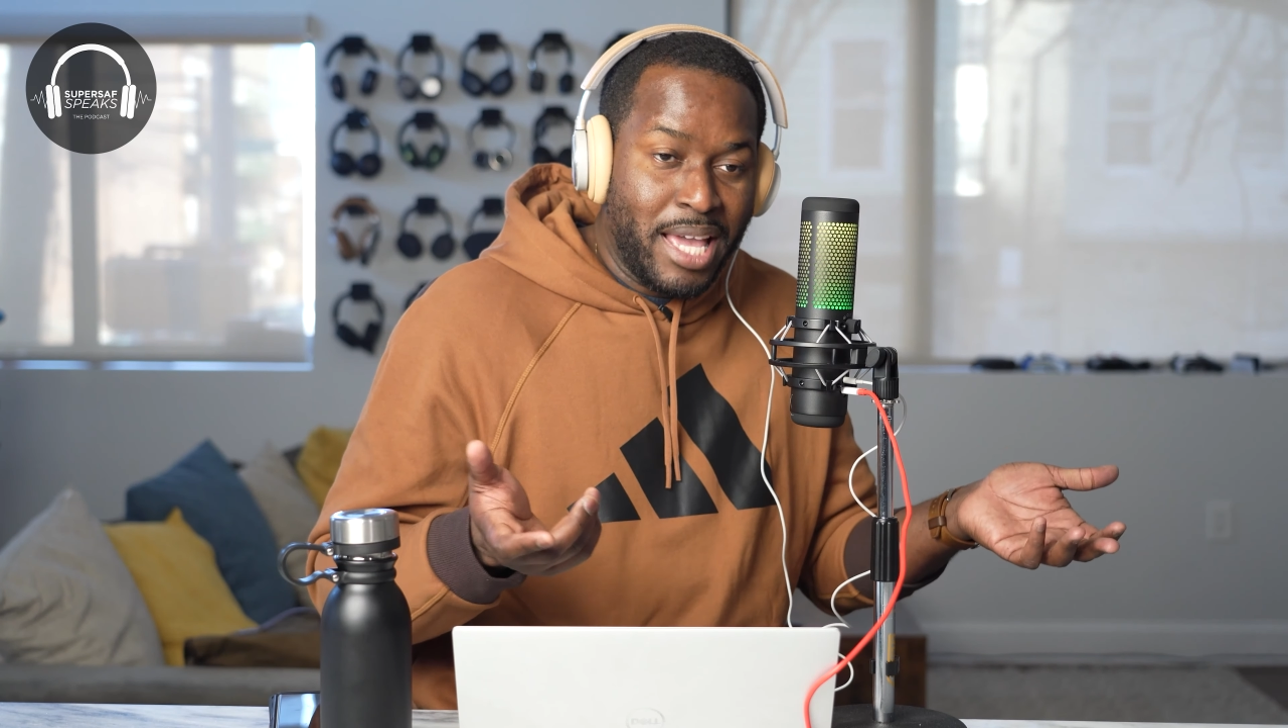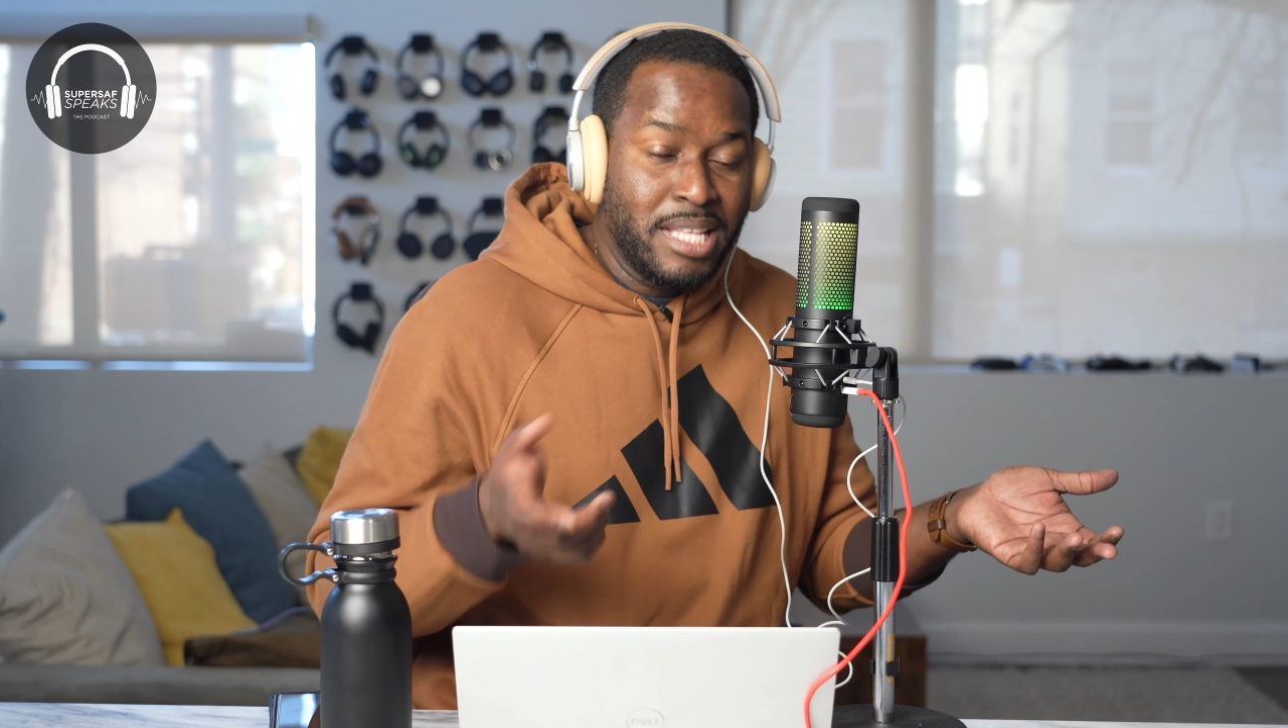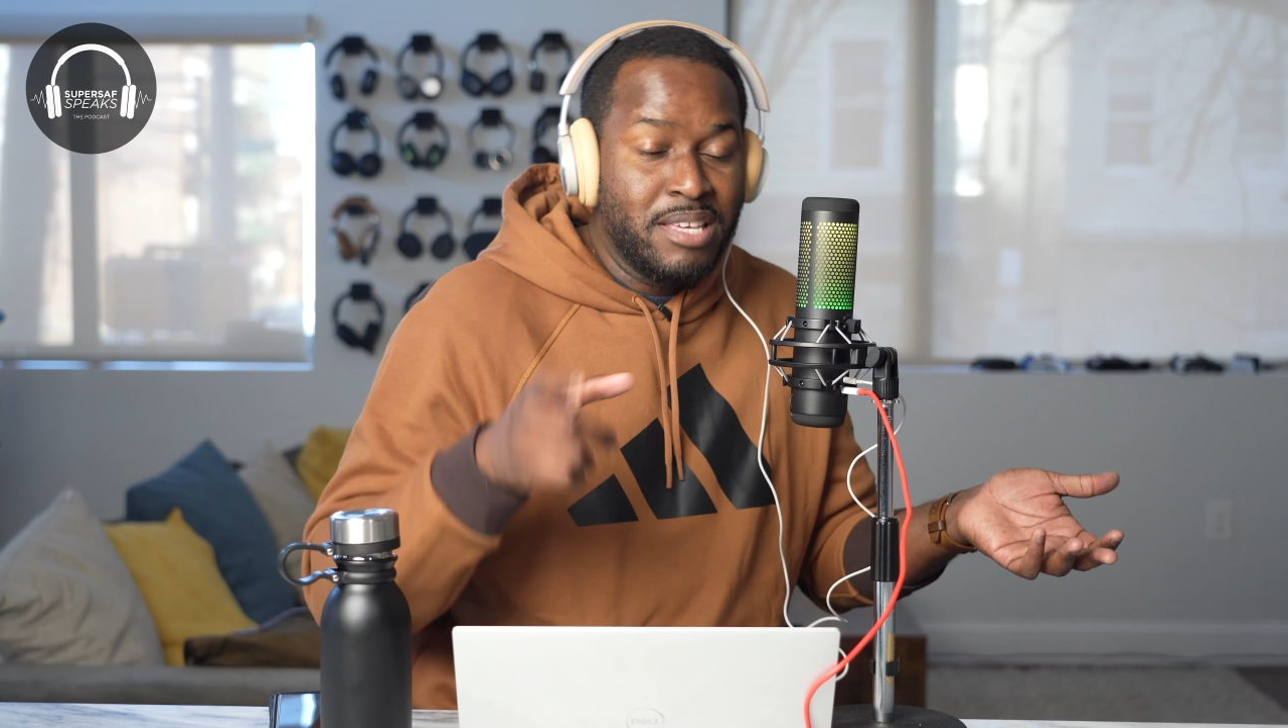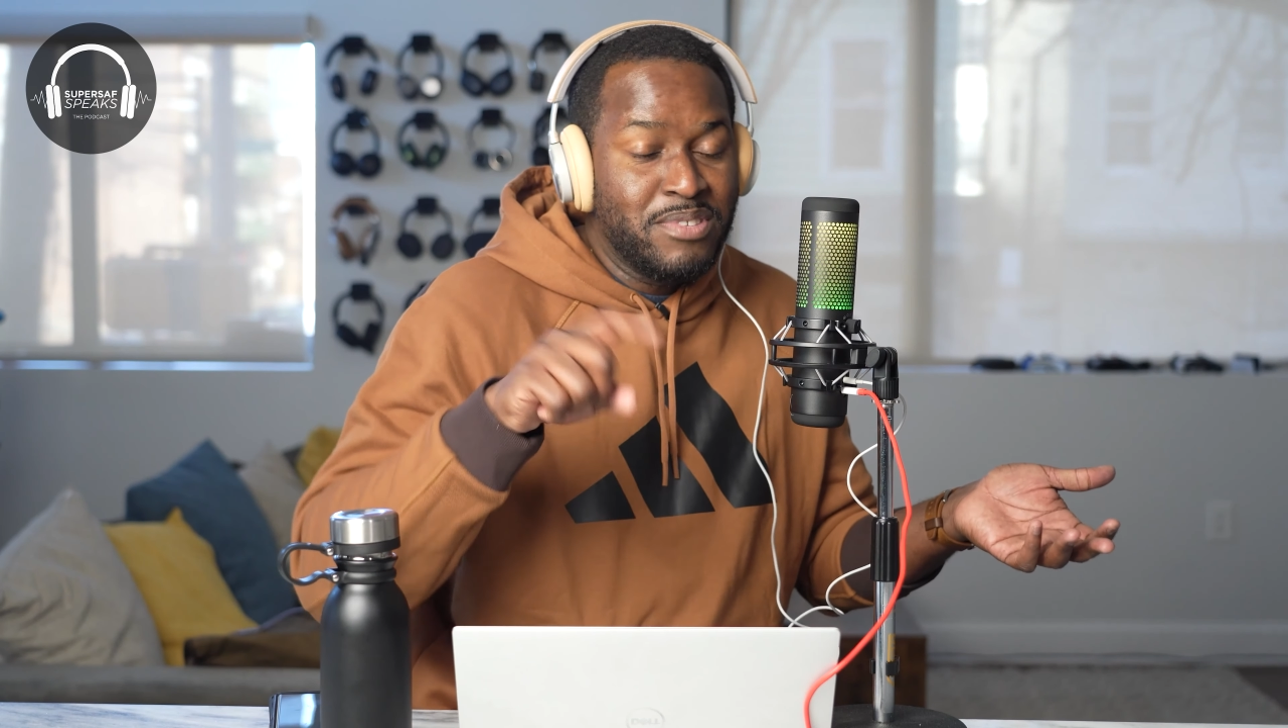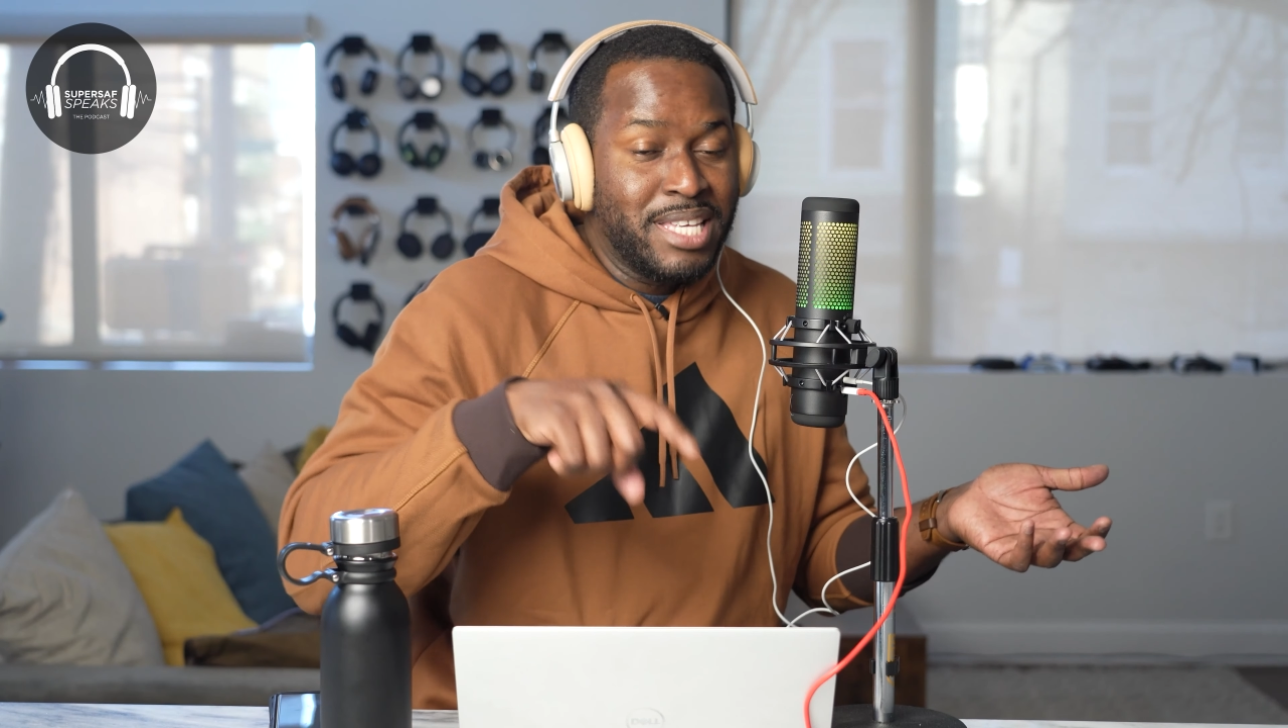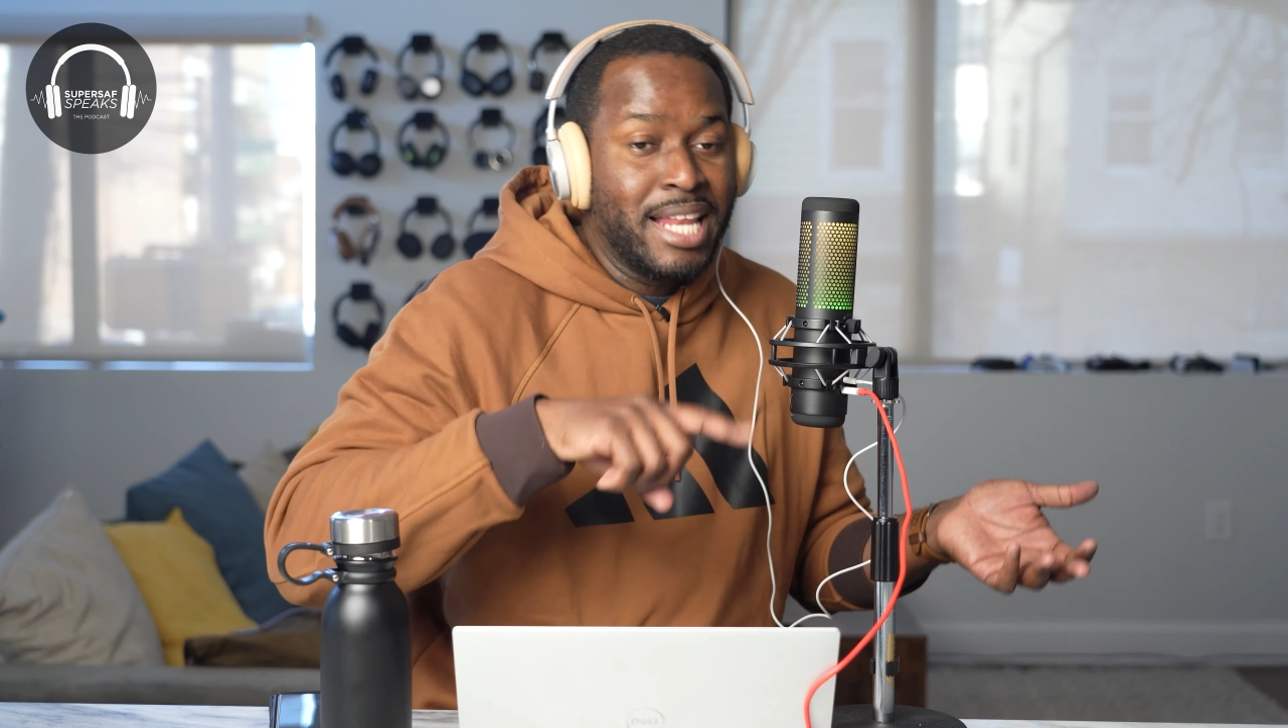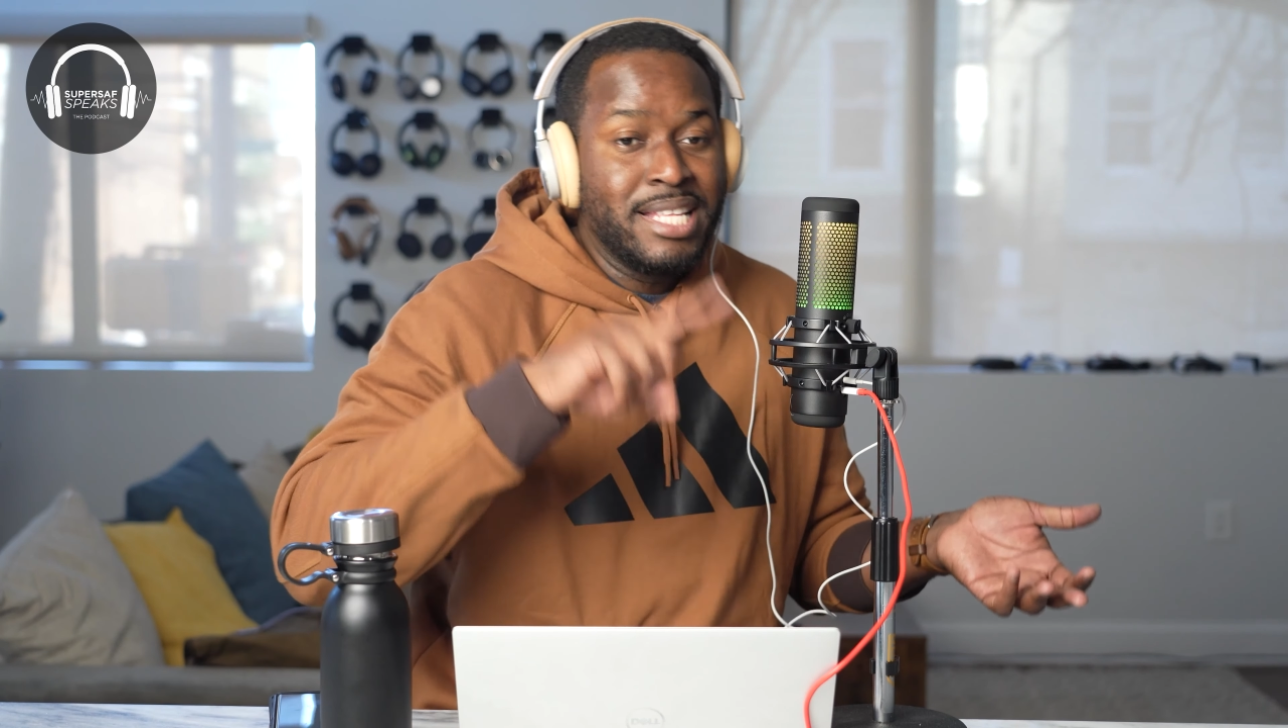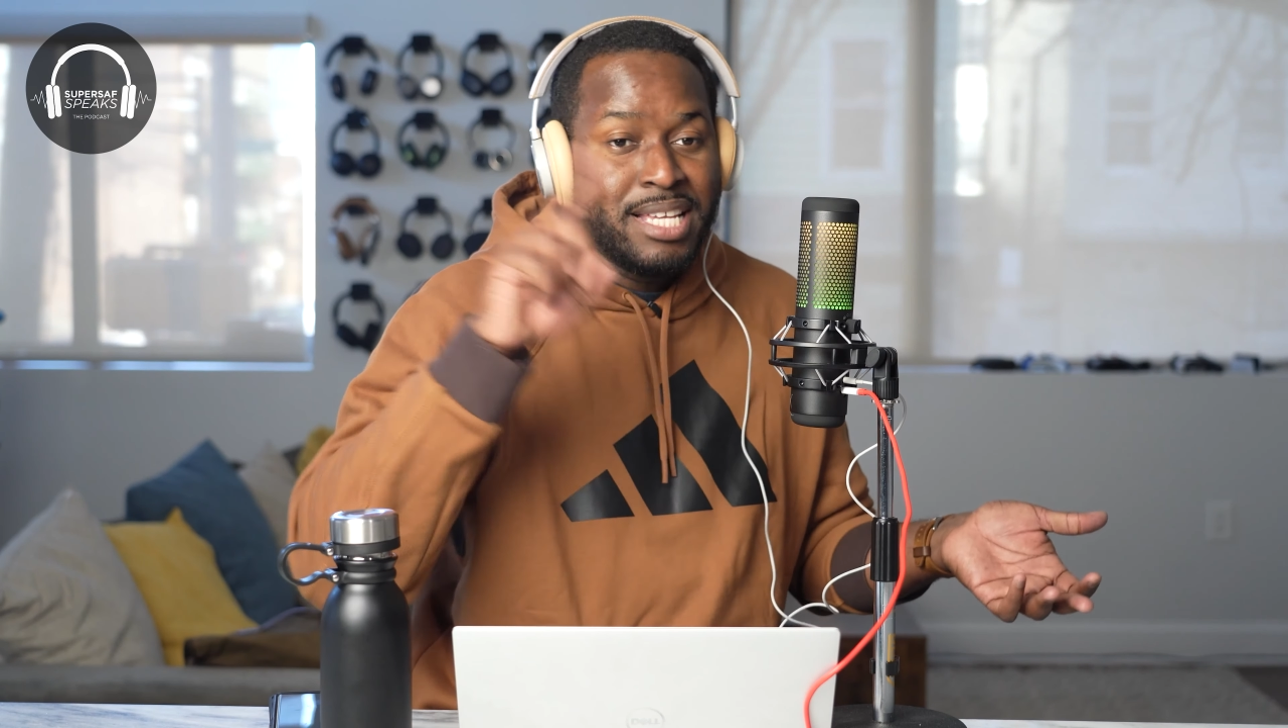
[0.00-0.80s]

and even getting